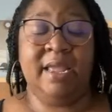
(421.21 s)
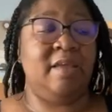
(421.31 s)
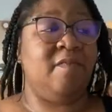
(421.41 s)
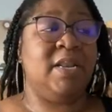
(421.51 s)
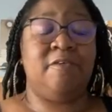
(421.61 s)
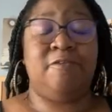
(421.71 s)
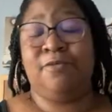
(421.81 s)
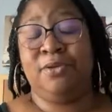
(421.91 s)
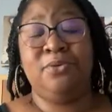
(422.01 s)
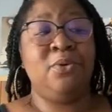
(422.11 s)
Even if
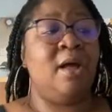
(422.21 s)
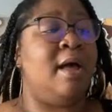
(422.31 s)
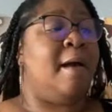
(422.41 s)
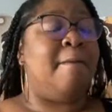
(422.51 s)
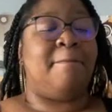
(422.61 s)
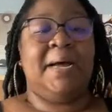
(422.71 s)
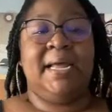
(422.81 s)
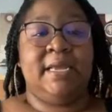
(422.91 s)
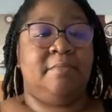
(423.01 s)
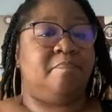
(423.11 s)
you
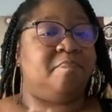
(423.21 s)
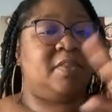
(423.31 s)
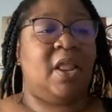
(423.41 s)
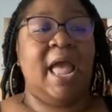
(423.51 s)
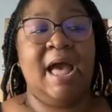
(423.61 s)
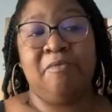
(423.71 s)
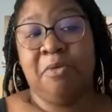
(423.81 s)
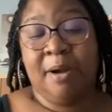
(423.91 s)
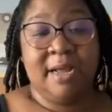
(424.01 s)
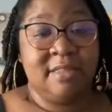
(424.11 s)
might have a
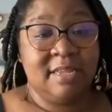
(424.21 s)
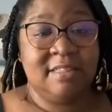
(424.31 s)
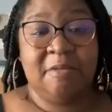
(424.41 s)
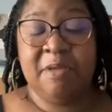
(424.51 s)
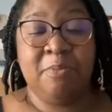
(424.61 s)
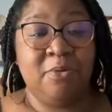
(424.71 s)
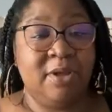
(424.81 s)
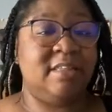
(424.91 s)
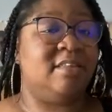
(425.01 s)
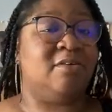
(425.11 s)
process that people can
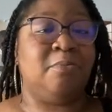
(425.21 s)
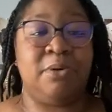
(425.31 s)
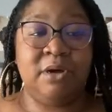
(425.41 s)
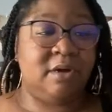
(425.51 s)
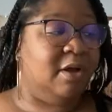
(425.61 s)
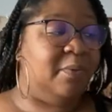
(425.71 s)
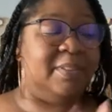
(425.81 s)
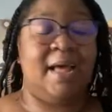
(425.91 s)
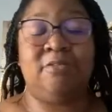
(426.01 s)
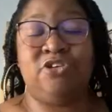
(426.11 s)
still book
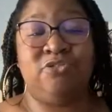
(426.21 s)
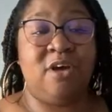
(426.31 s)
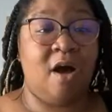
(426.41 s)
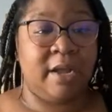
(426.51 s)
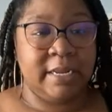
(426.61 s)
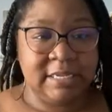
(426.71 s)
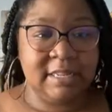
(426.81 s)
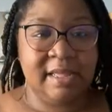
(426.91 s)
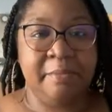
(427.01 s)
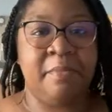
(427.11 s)
without you talking to
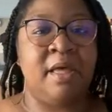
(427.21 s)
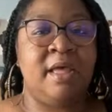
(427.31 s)
them,